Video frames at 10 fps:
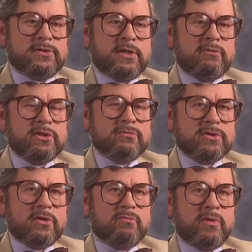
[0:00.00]
Darwinism has
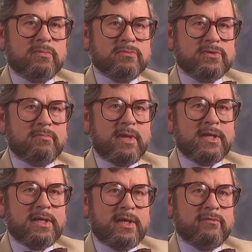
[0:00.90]
got problems at
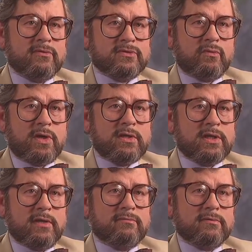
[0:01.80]
many levels, and one of the
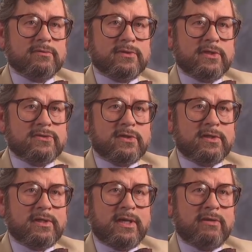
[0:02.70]
levels is that
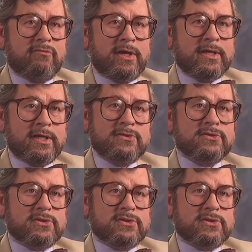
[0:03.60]
it really isn't